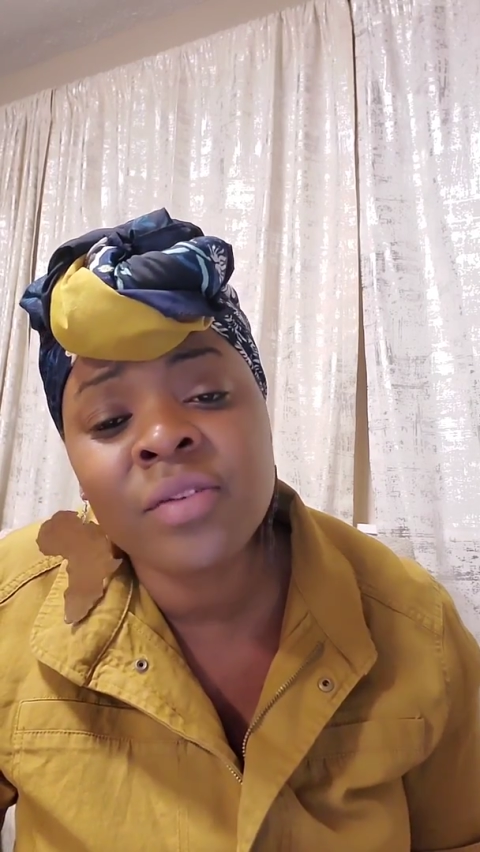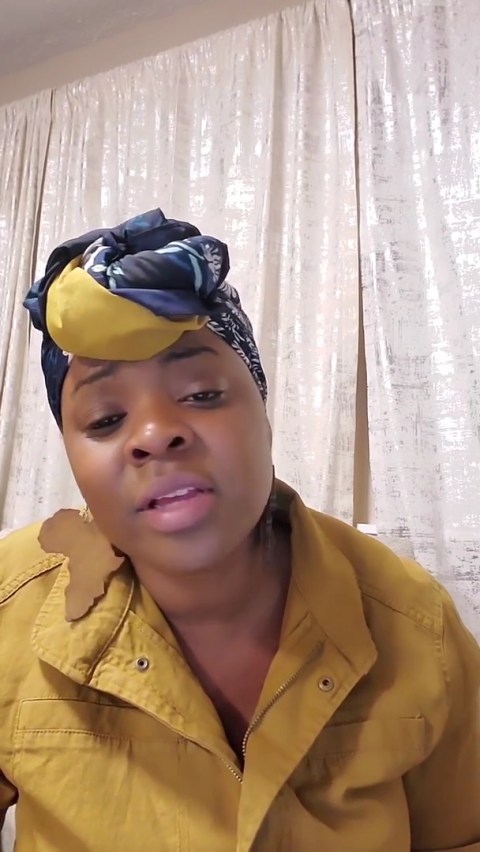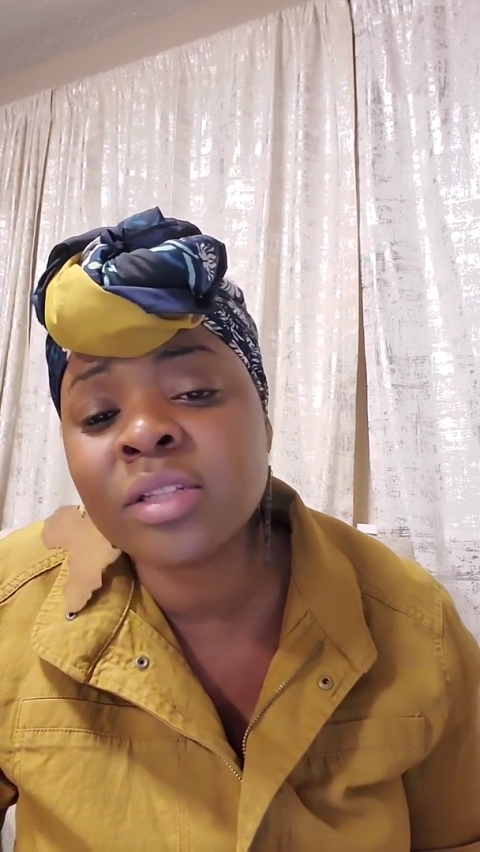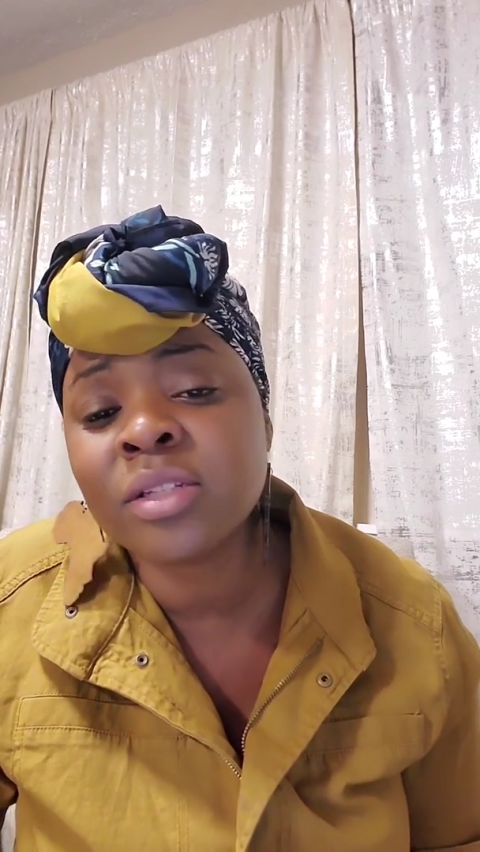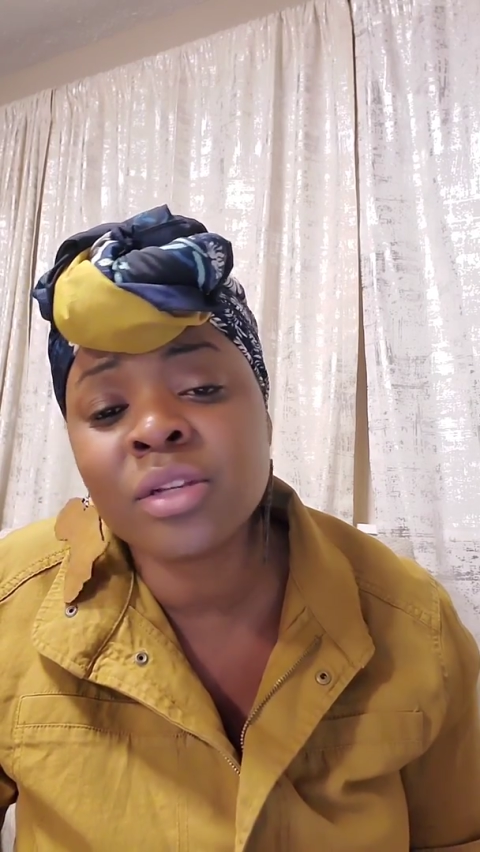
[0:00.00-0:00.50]

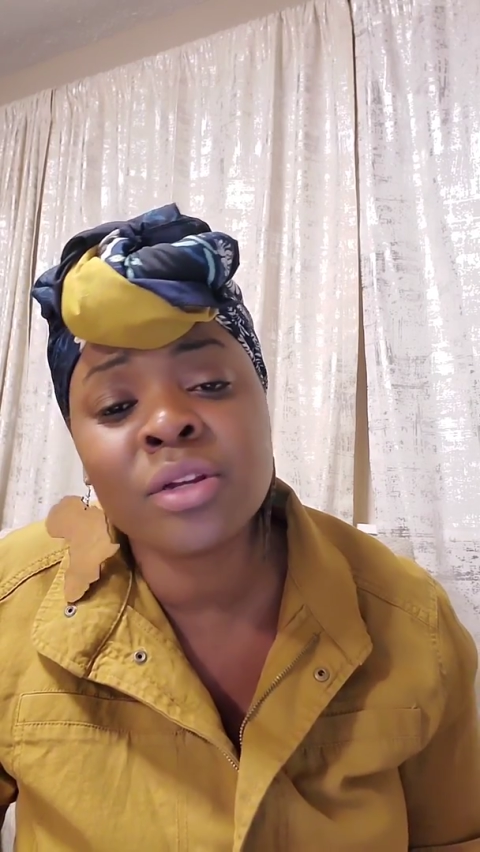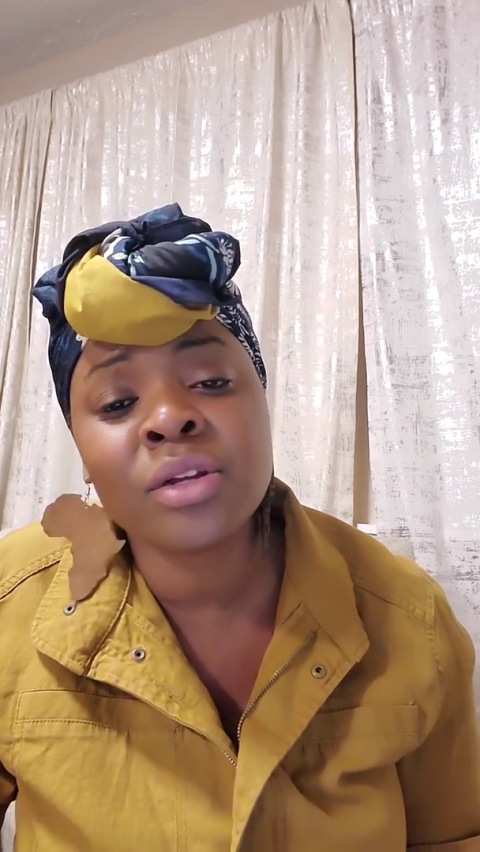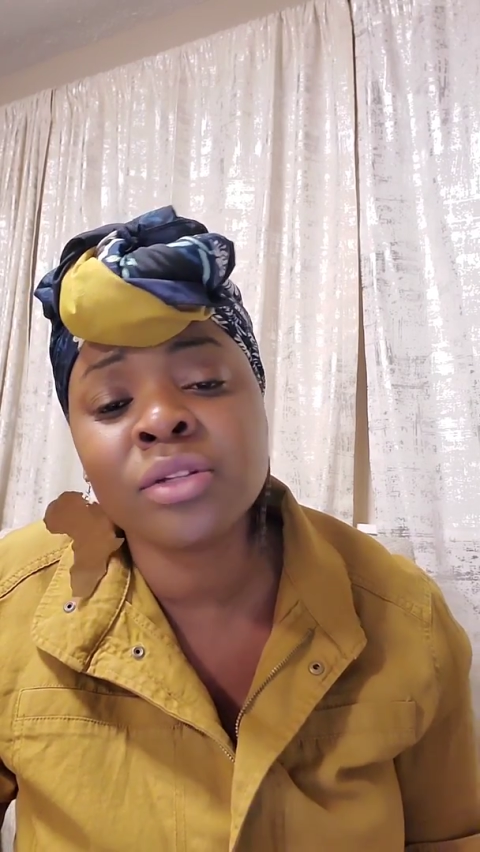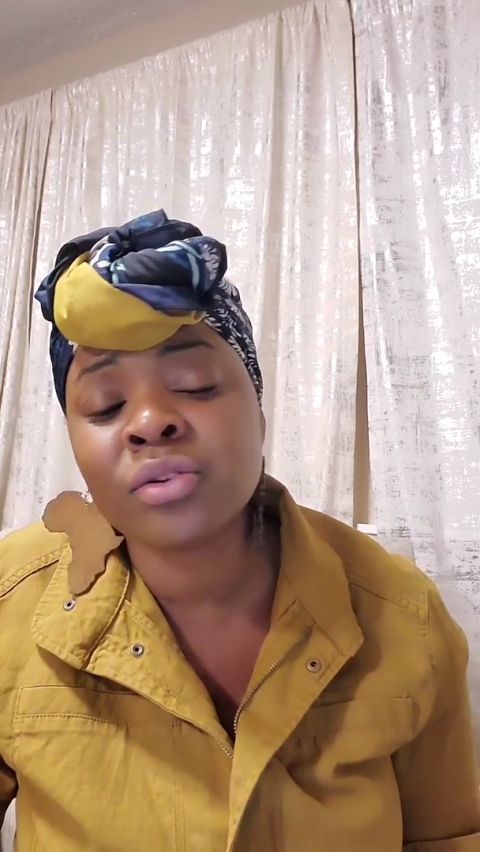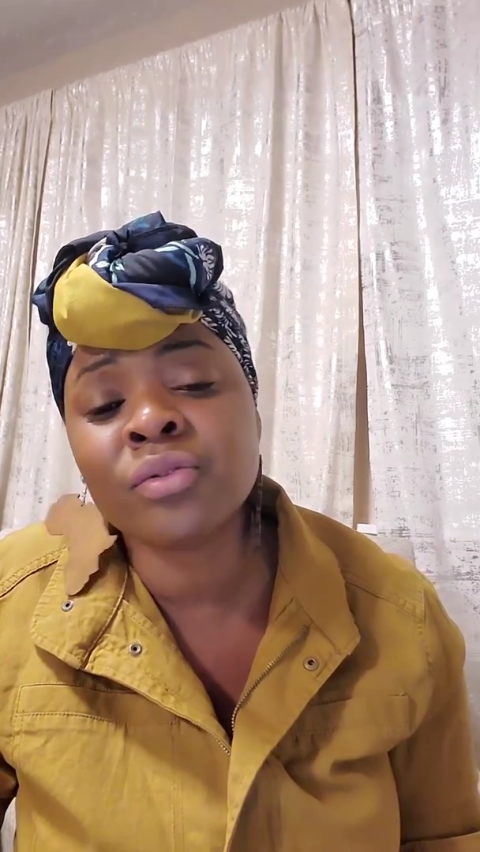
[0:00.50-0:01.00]

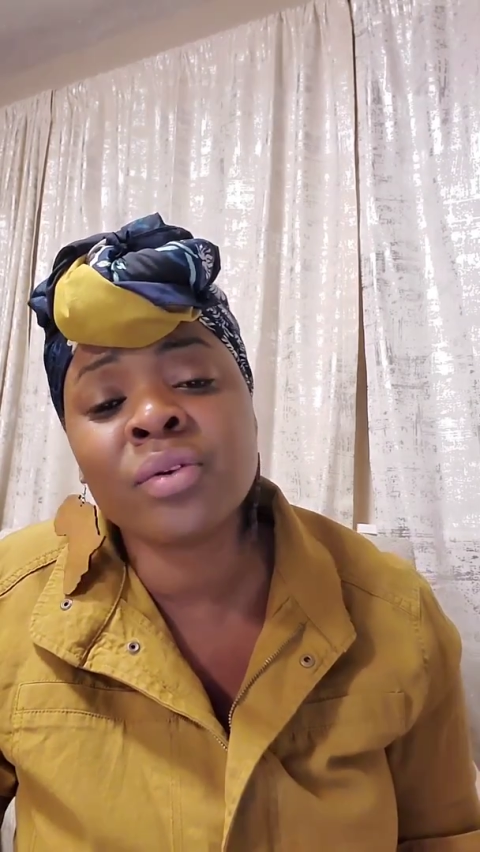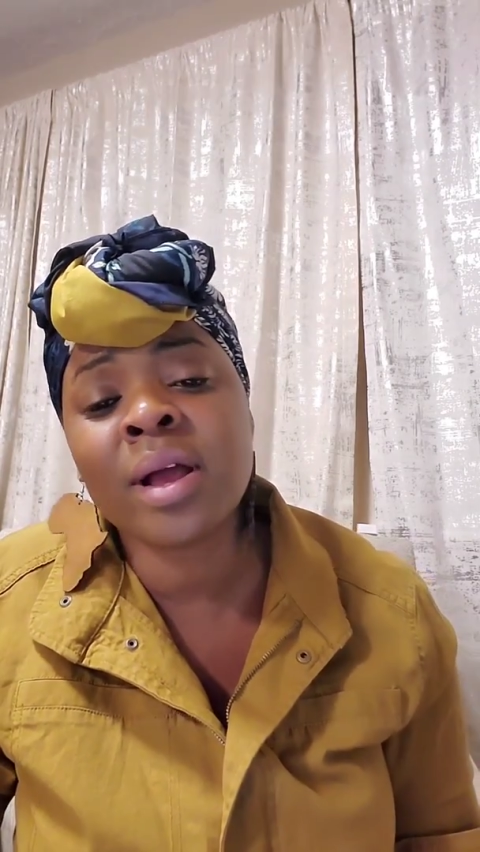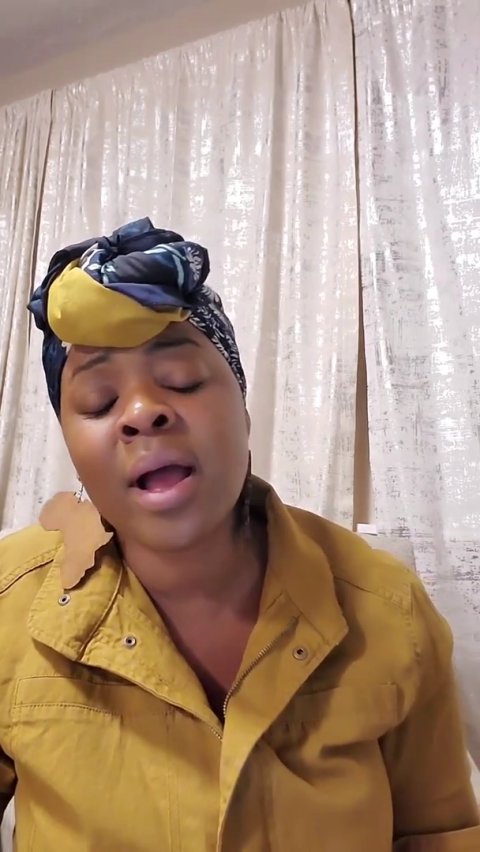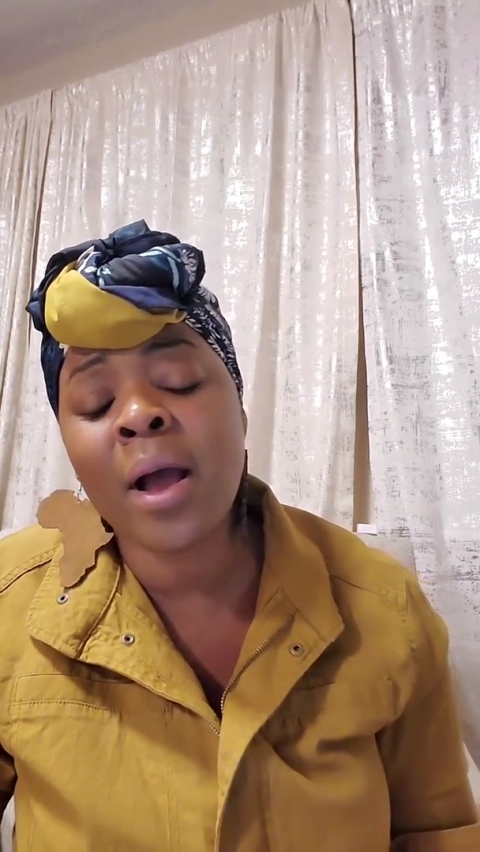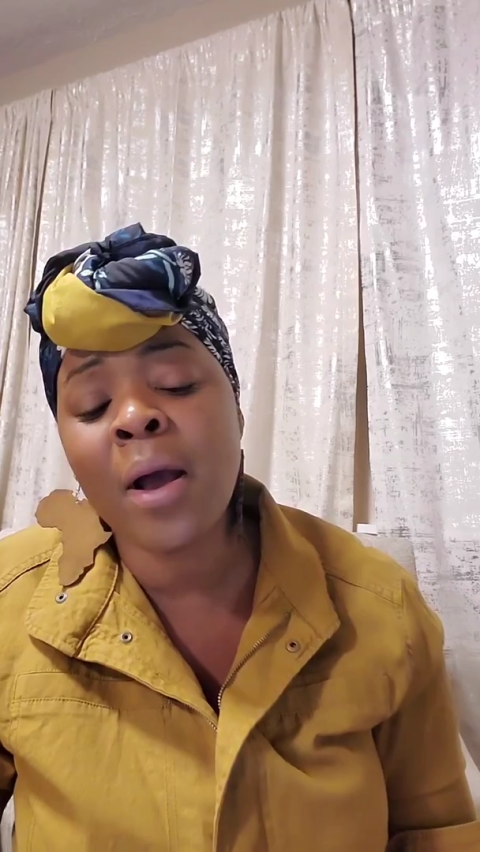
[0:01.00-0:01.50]
victor's
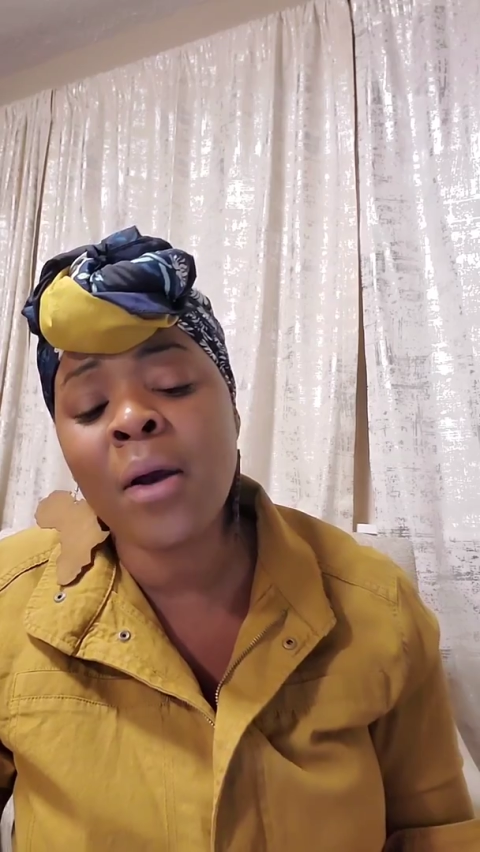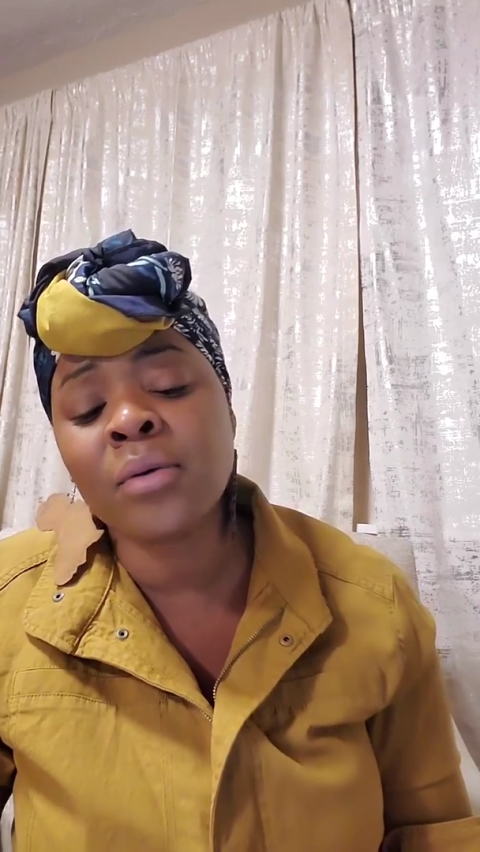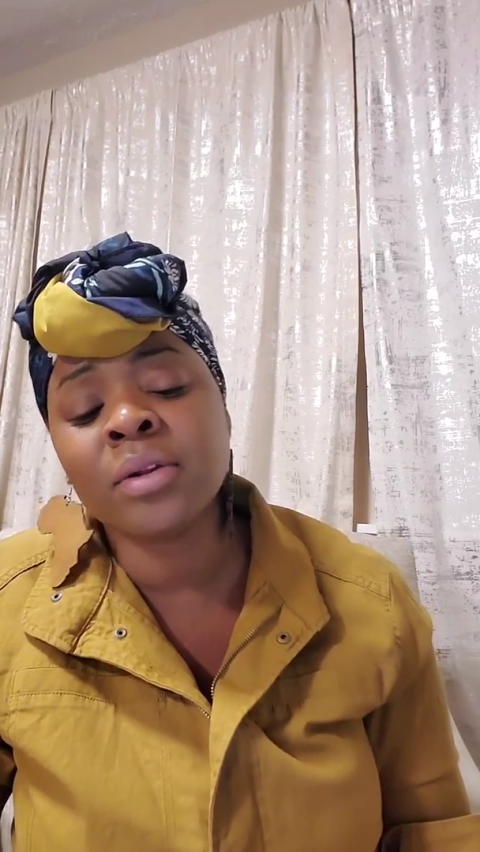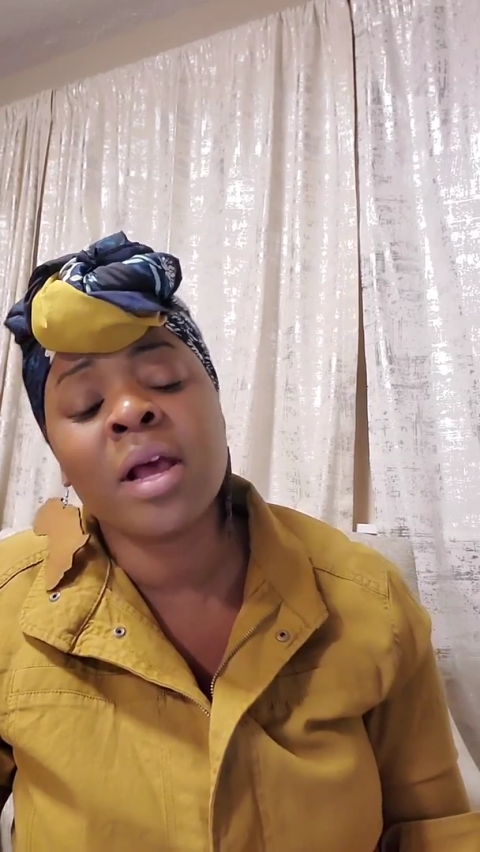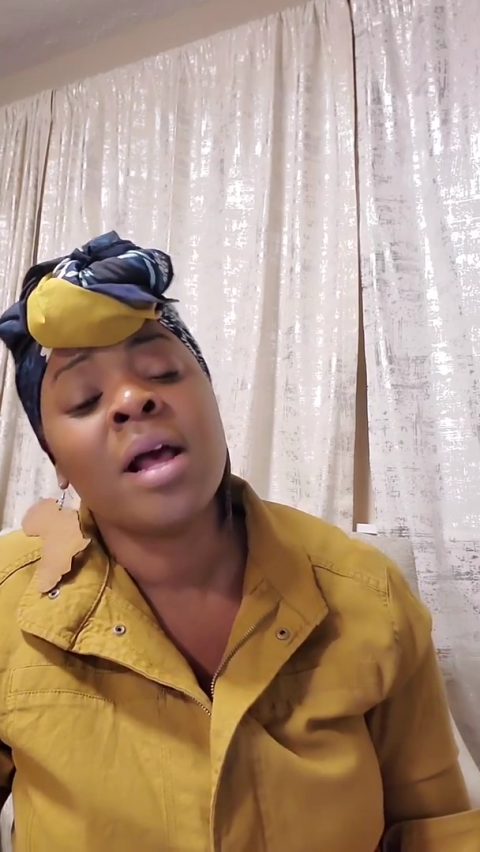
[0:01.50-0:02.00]

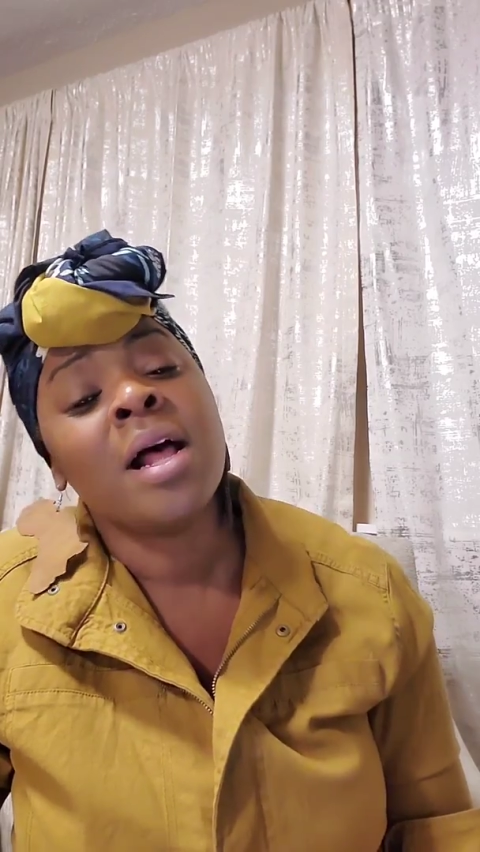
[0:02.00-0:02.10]
crown.